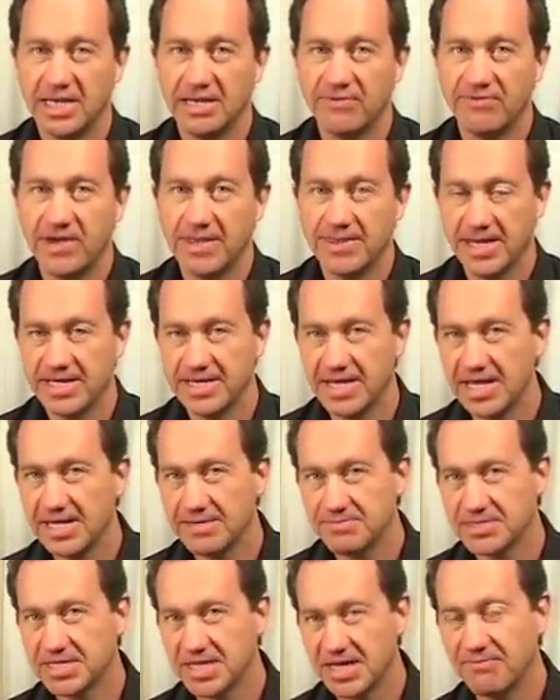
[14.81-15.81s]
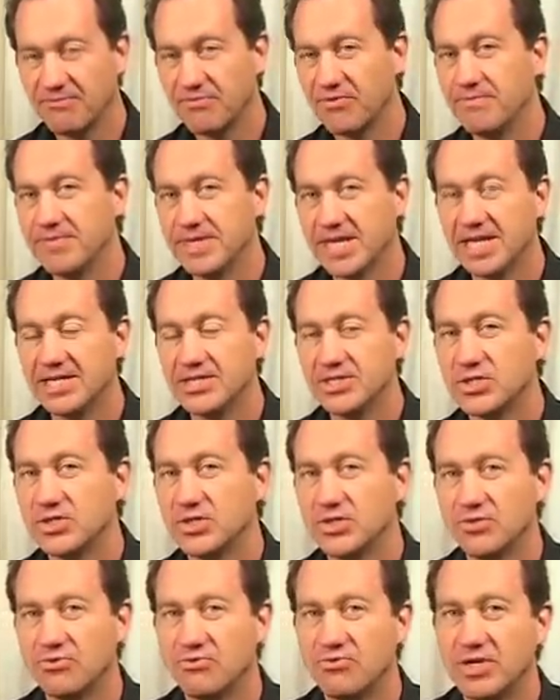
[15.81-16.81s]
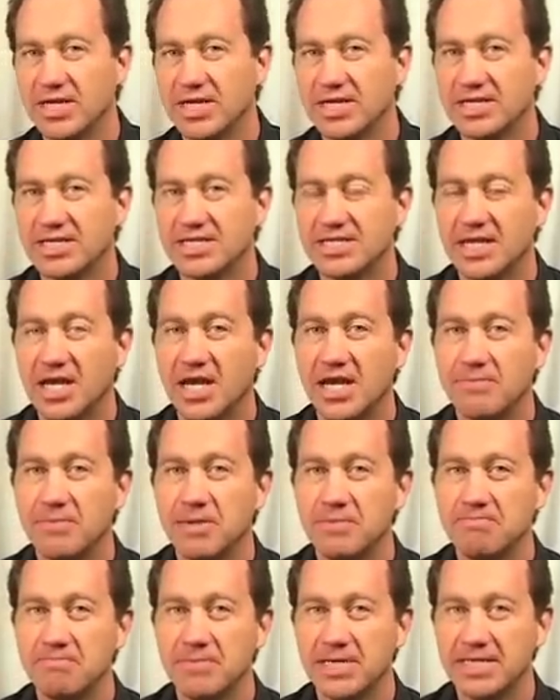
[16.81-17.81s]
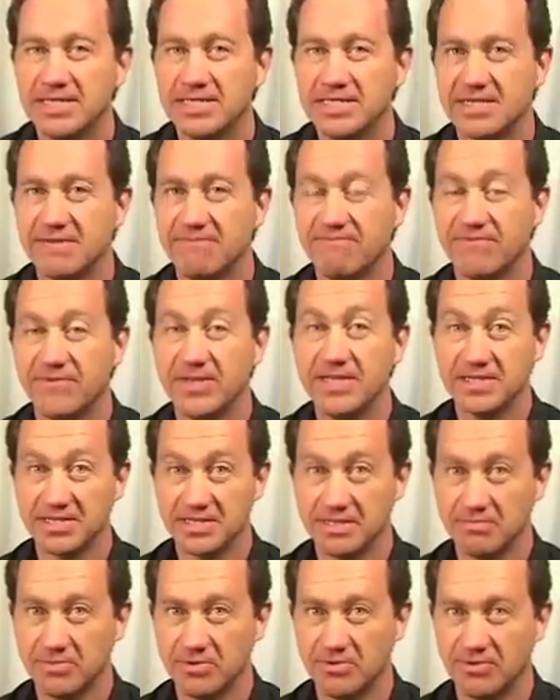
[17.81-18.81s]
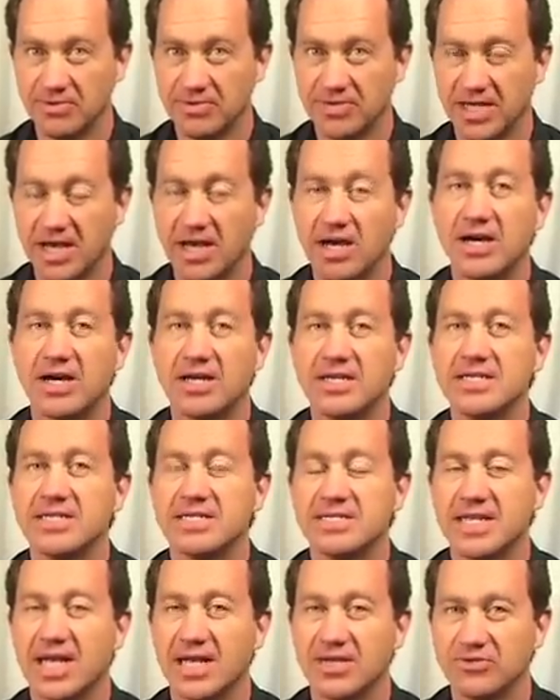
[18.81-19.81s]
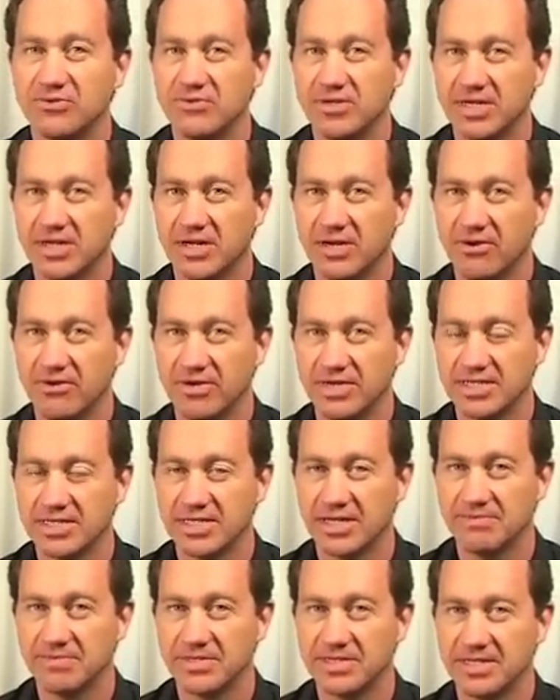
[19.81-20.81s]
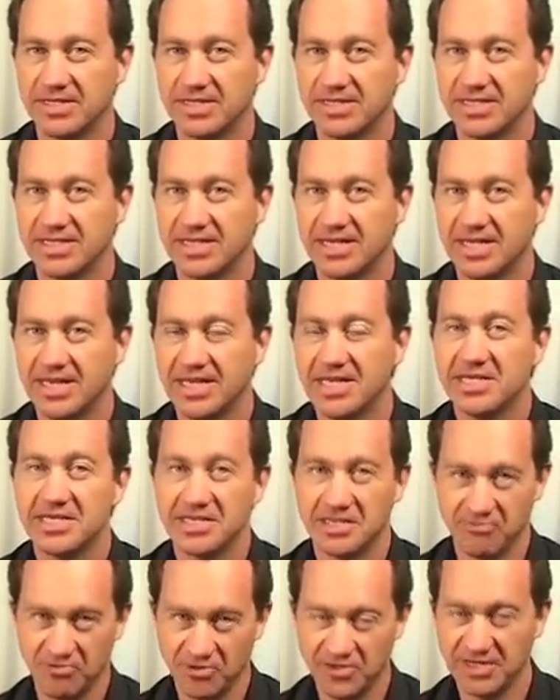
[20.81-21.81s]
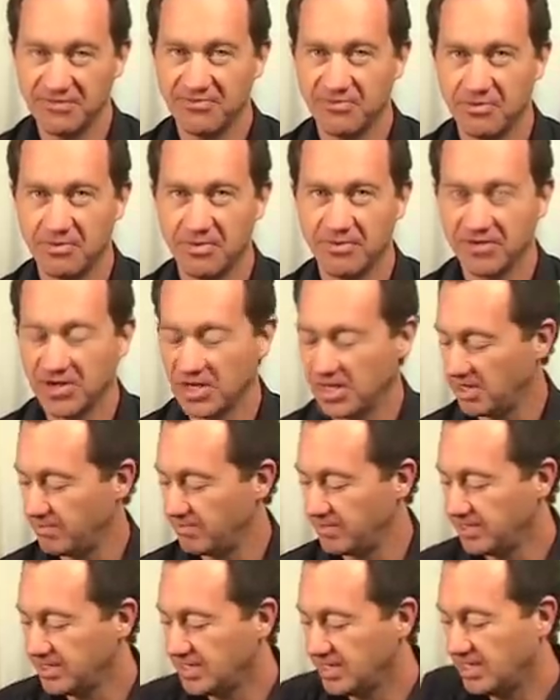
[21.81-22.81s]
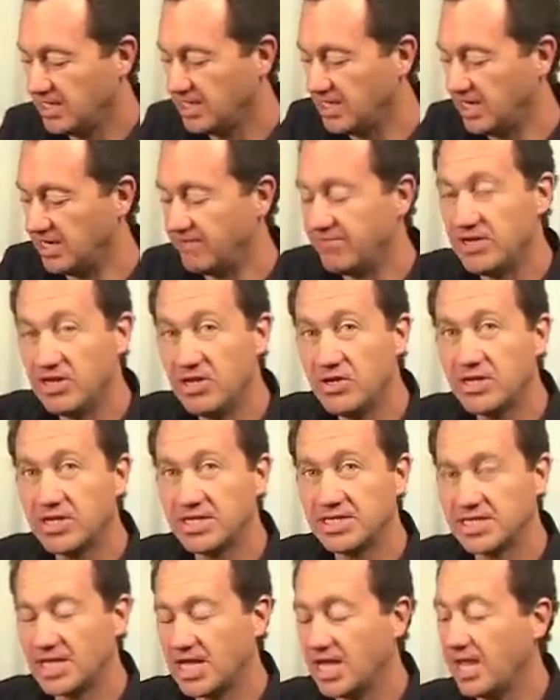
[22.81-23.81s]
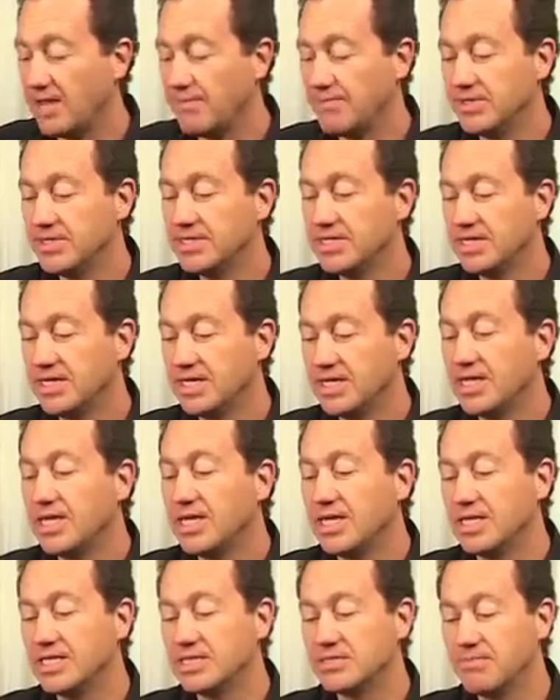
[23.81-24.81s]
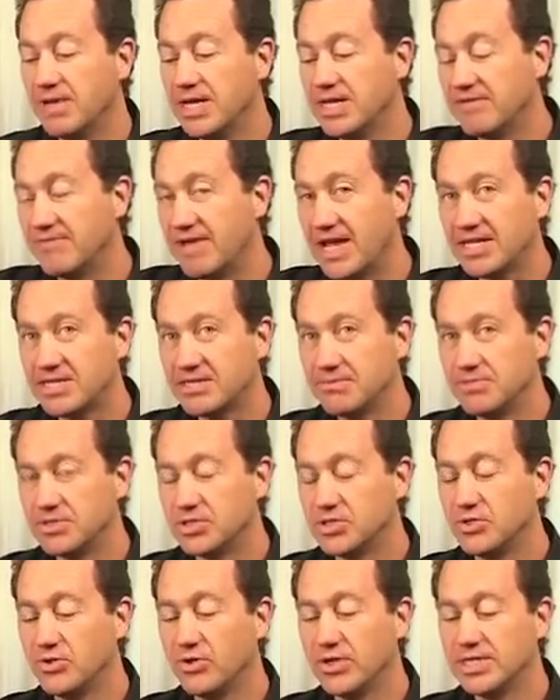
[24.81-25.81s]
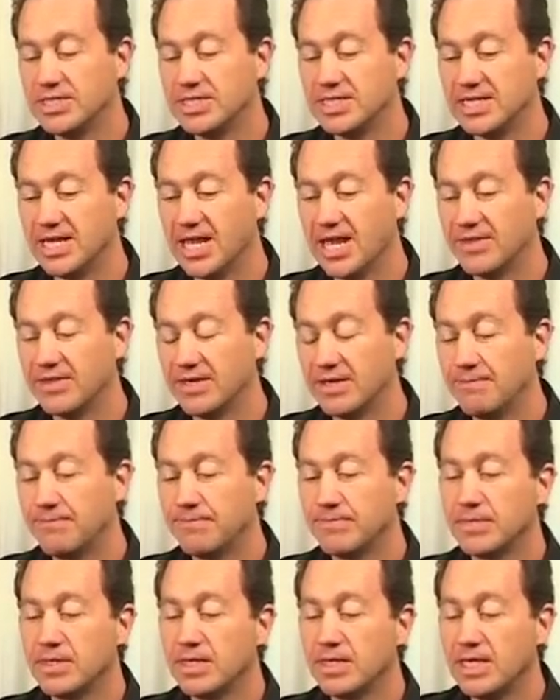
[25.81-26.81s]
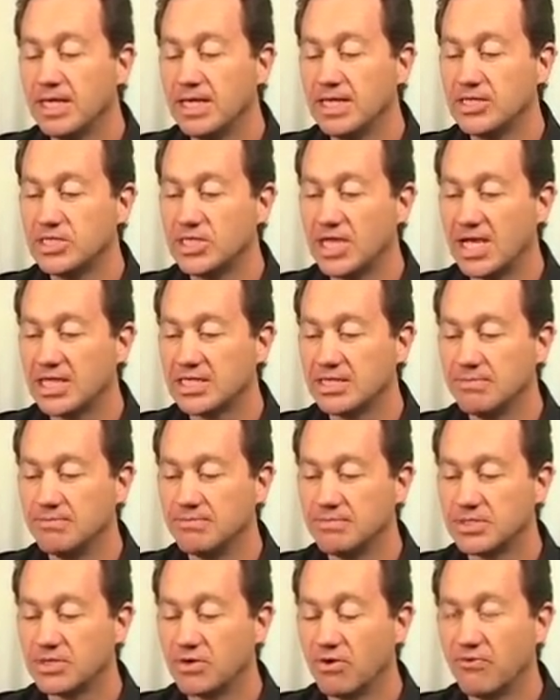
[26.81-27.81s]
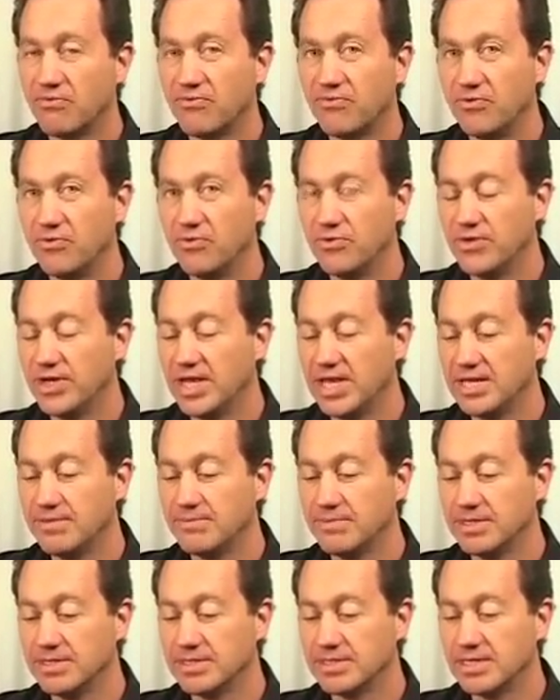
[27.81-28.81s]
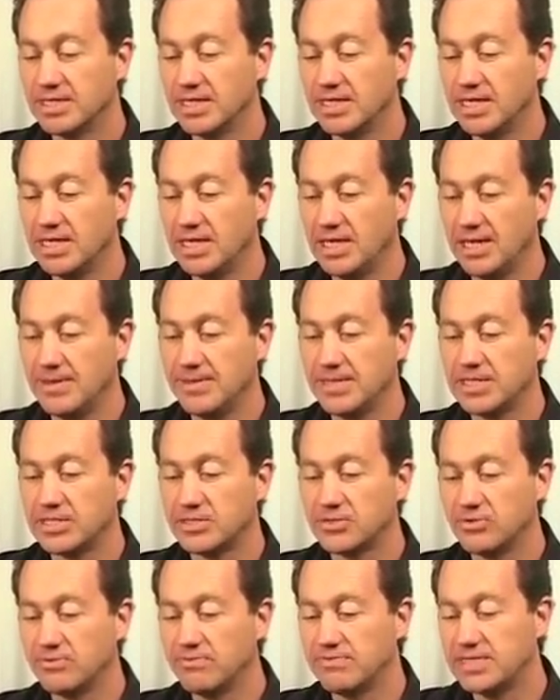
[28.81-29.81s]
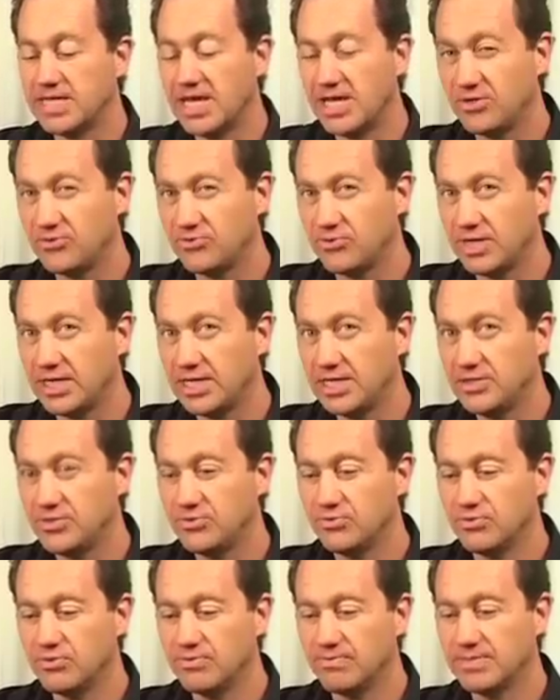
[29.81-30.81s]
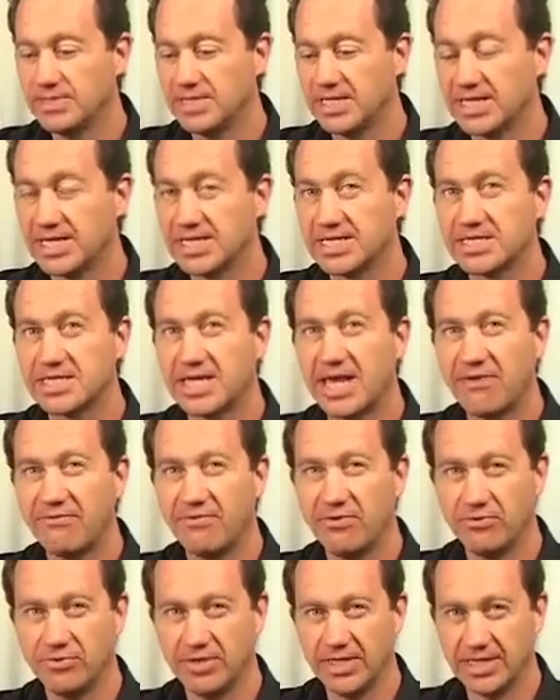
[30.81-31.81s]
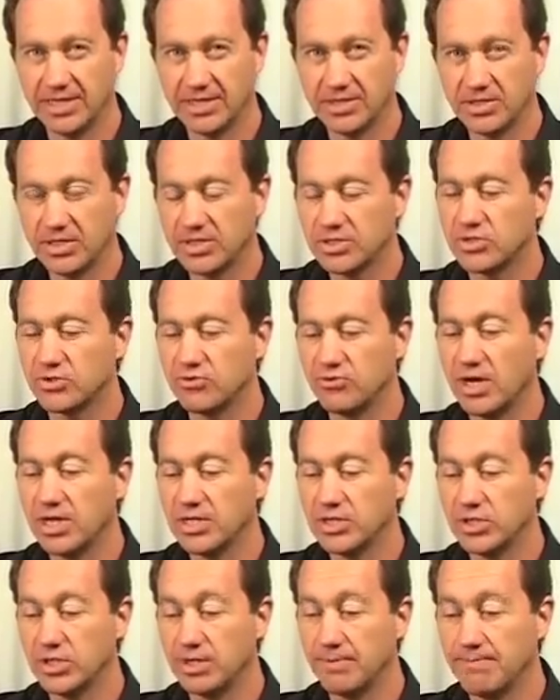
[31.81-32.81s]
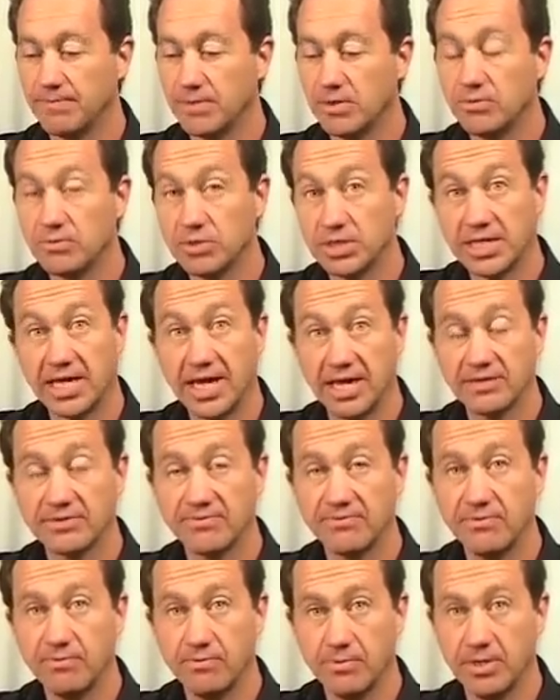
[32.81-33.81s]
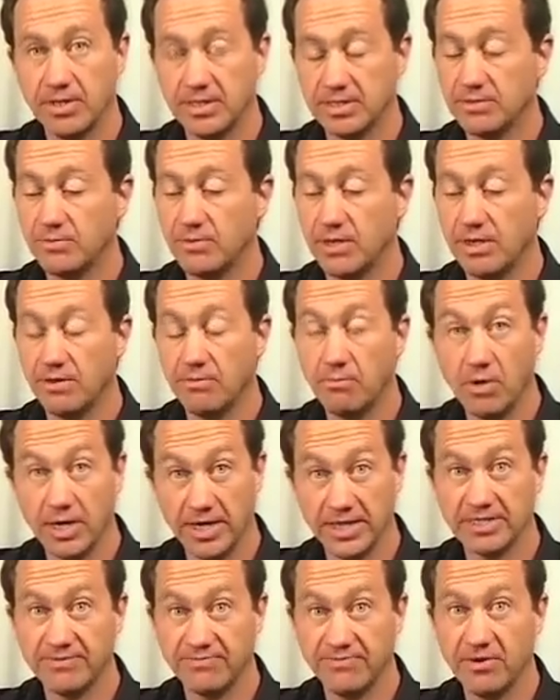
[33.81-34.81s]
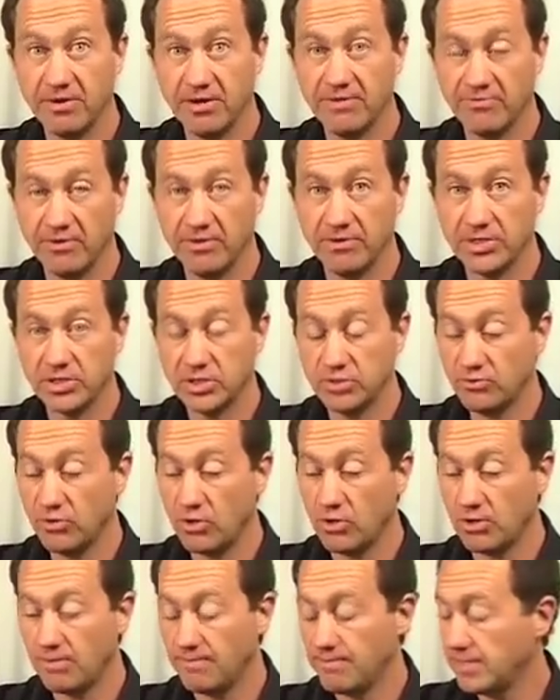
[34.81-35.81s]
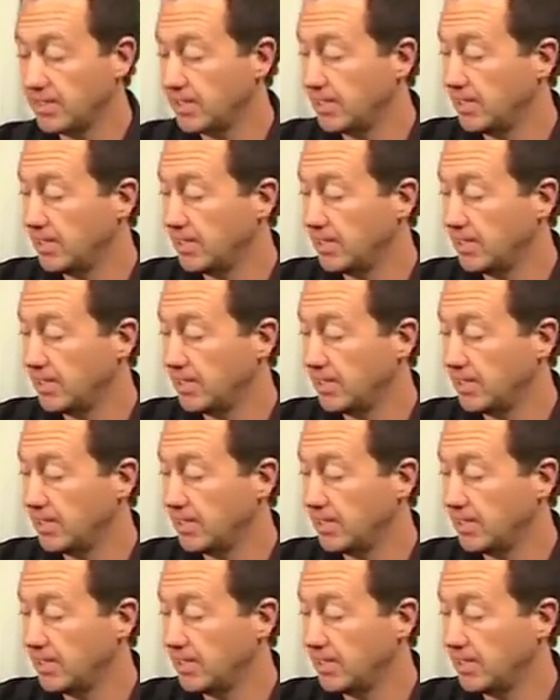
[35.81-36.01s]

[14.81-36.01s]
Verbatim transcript: In fact, their names come from the ancient Greek. Diamond means invincible, the hardest naturally occurring substance. It's the pretty form of carbon. And if you look at diamond, it's made of atoms joined together. Each atom's got four neighbours in this sort of tetrahedral, it's like a scaffolding structure, which accounts for it, uh, why it's very, very strong.